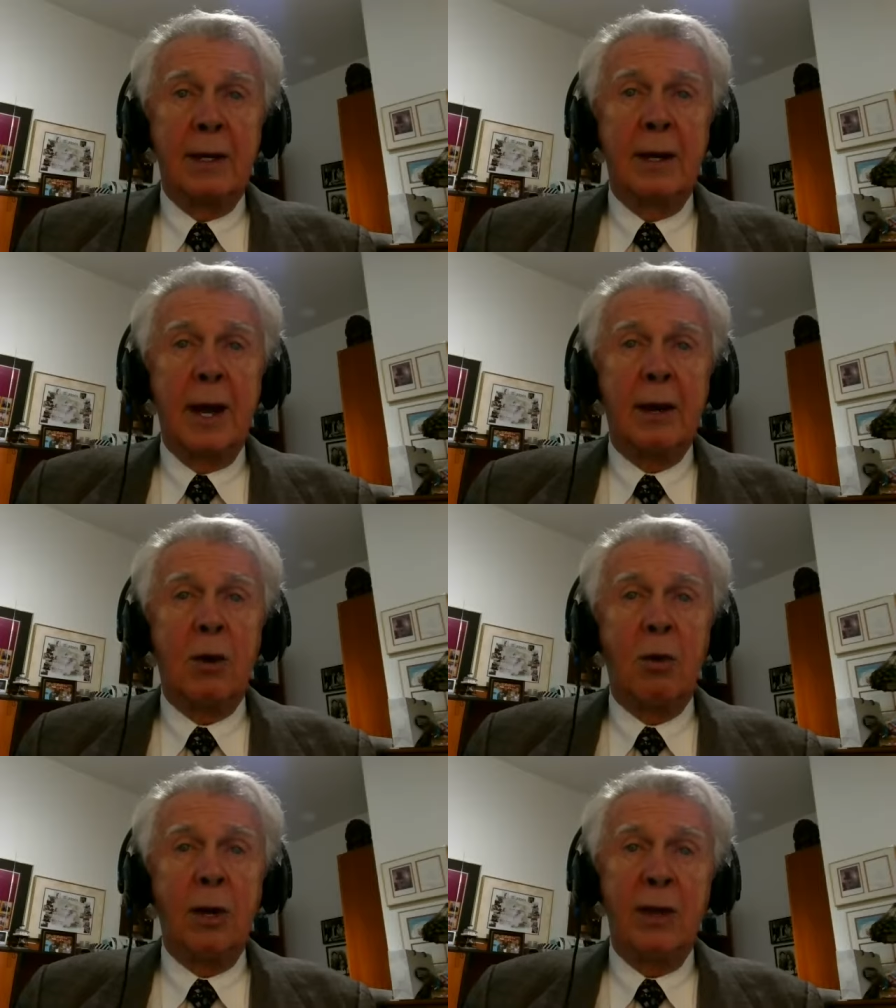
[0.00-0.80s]
Not
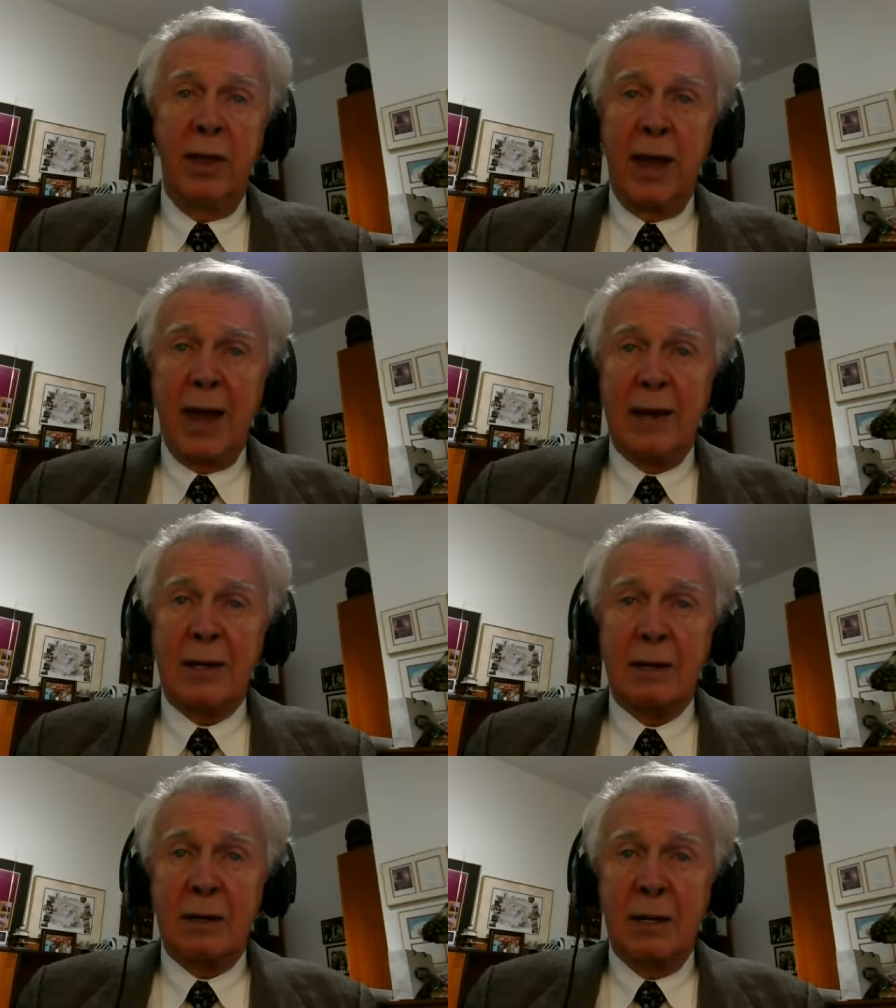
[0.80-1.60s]
only
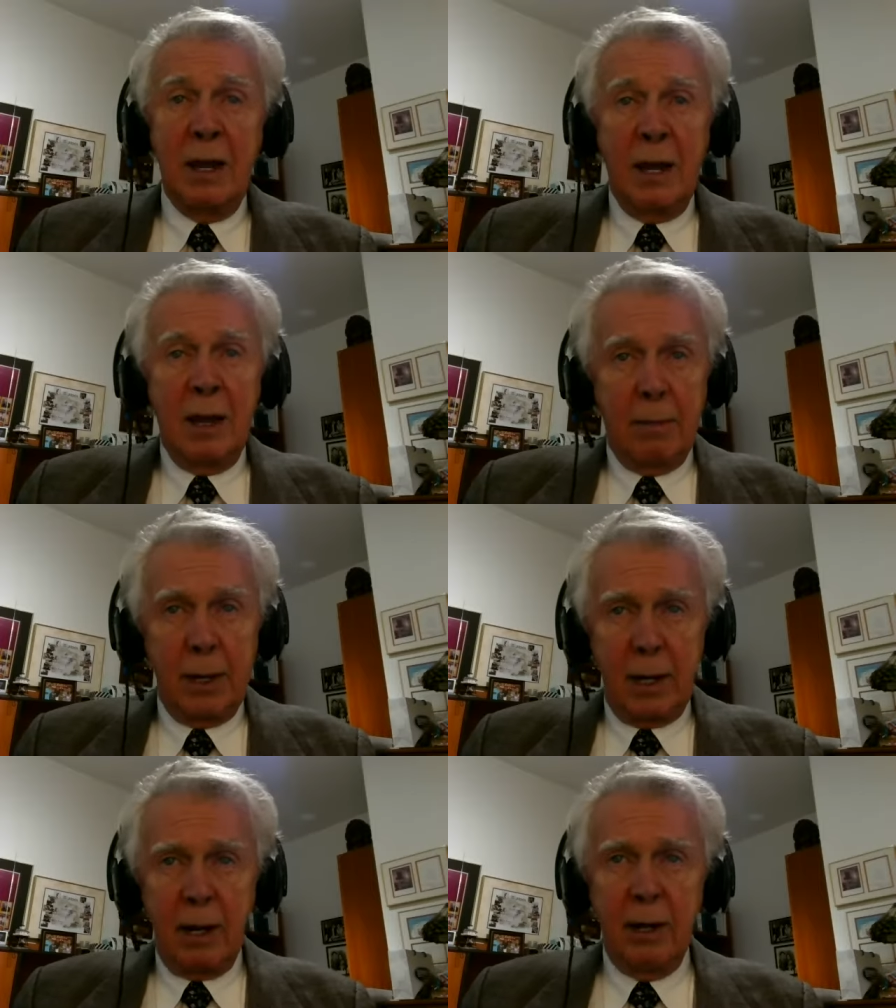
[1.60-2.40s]
that,
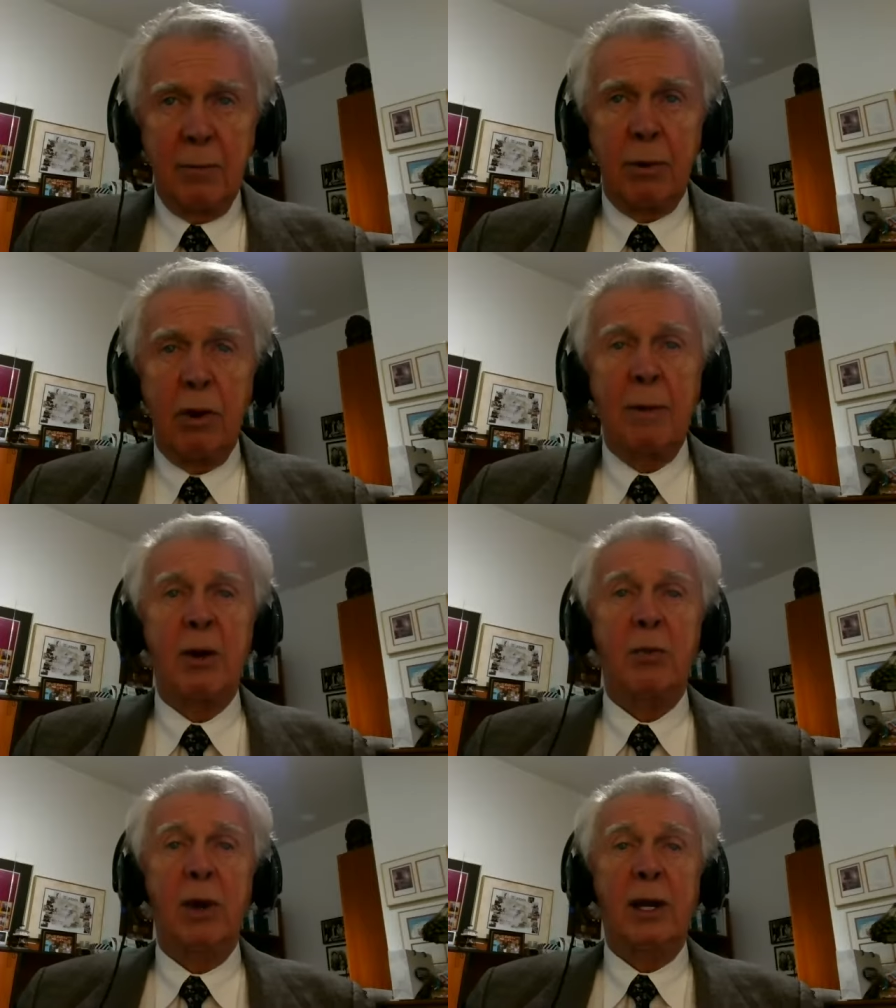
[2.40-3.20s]
but
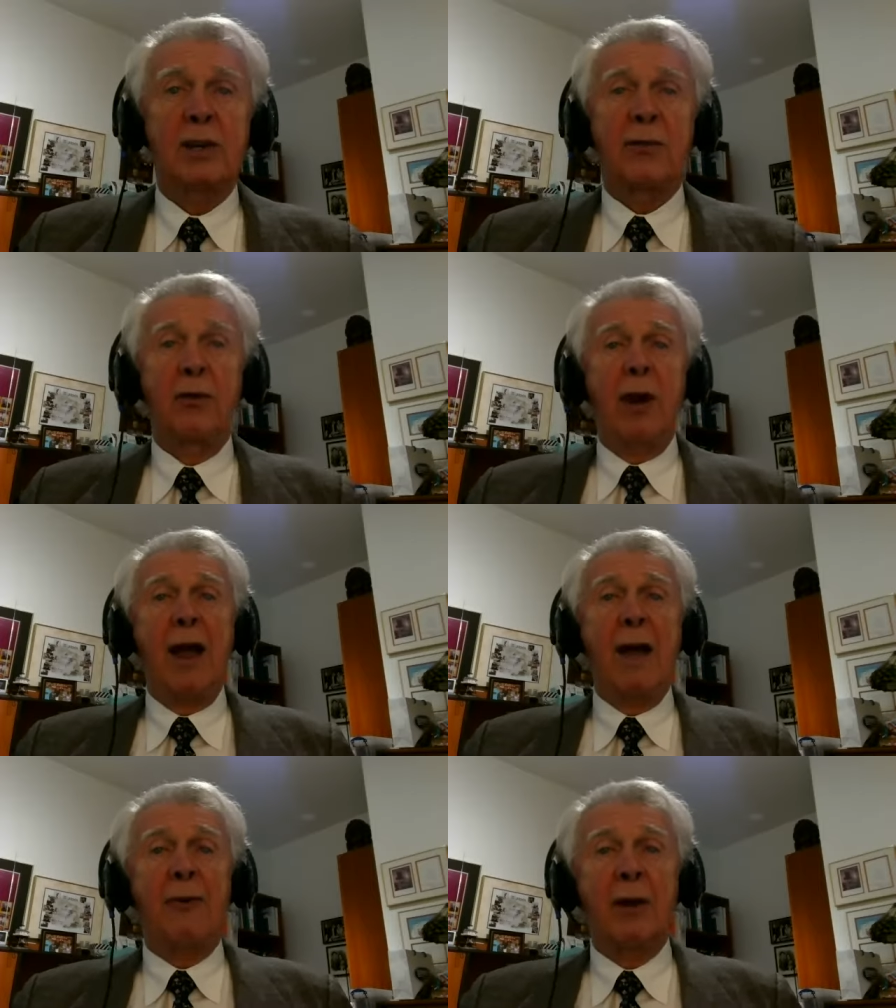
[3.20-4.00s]
unemployment rates for
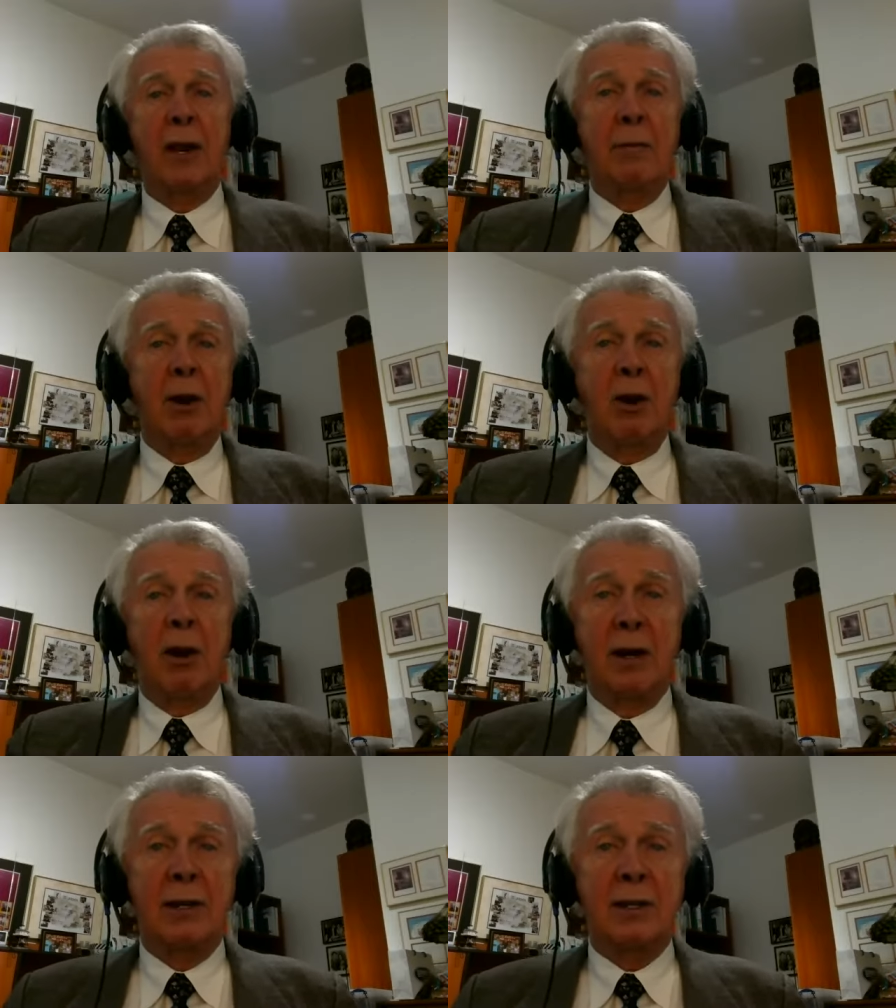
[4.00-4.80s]
African
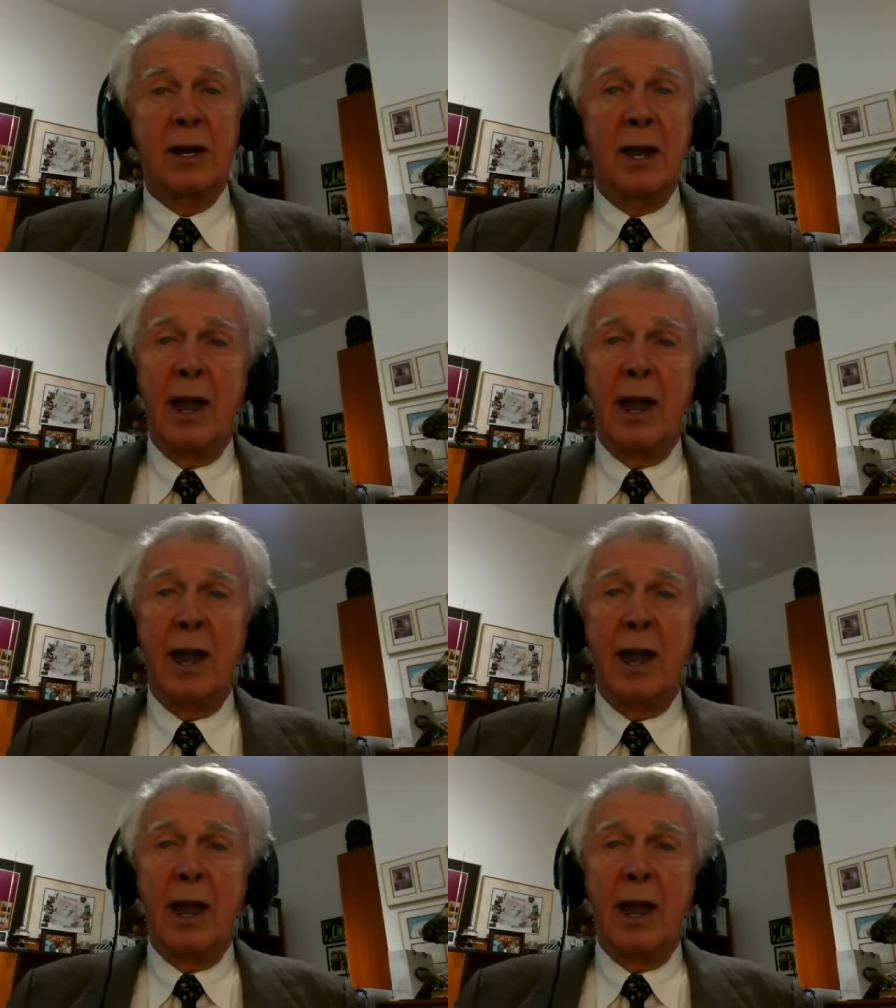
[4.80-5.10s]
Americans,